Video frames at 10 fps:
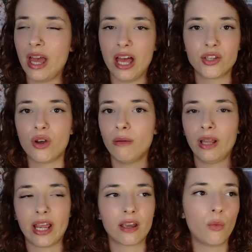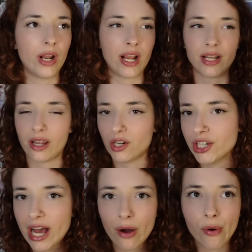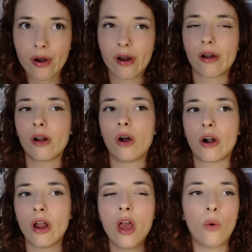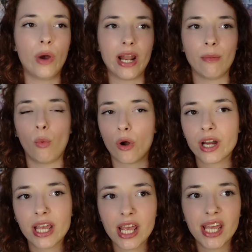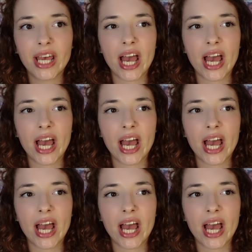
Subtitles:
And so I'm like, when I take a shower or when I'm working,